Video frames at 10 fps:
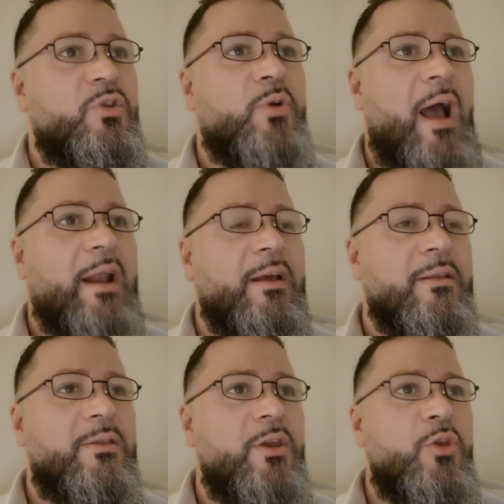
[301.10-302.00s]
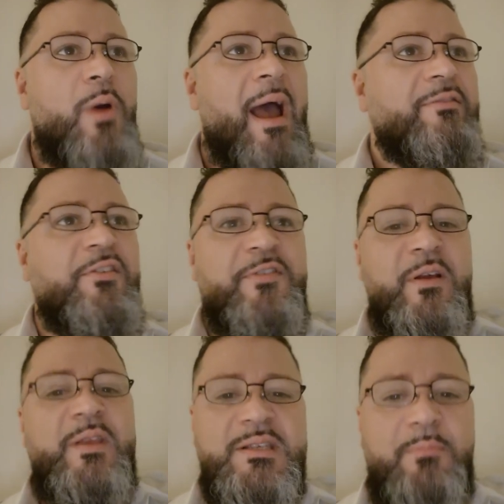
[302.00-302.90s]
You have to
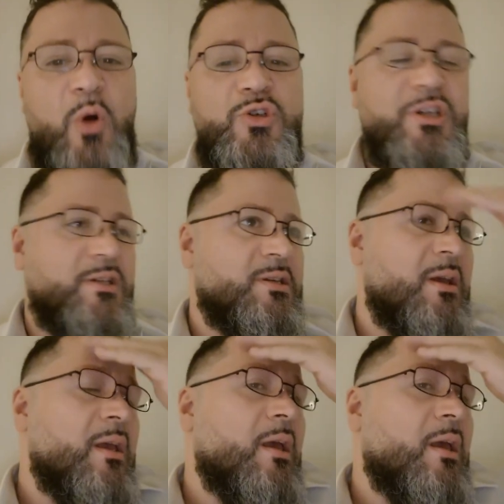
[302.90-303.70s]
feel these emotions.